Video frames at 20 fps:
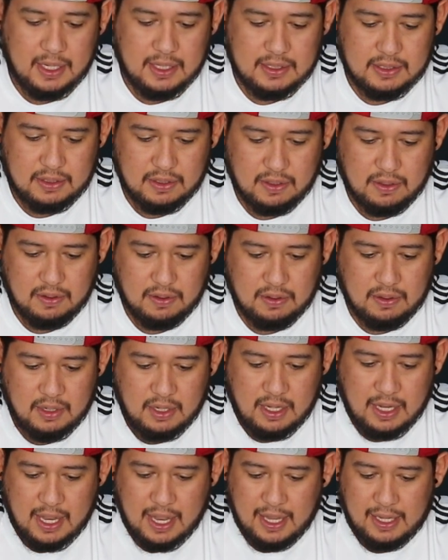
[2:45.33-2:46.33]
So
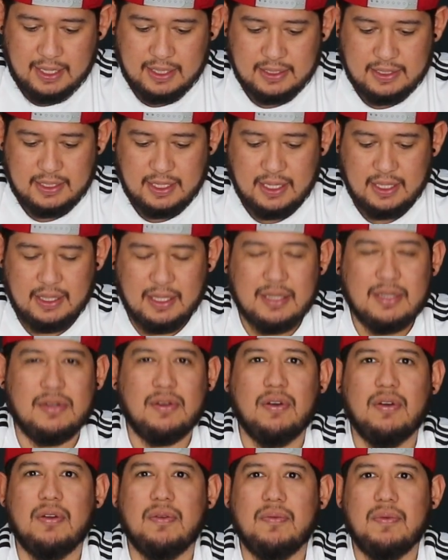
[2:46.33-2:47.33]
I can see this
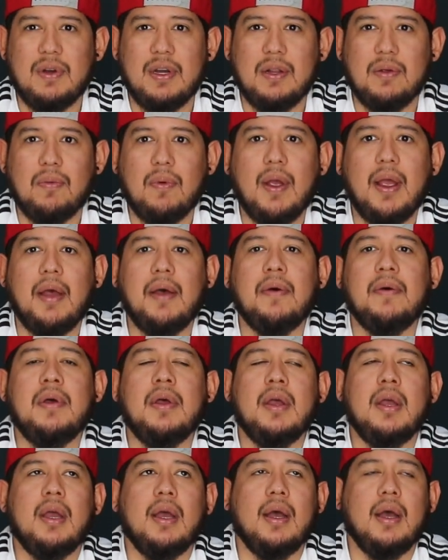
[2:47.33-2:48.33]
going really well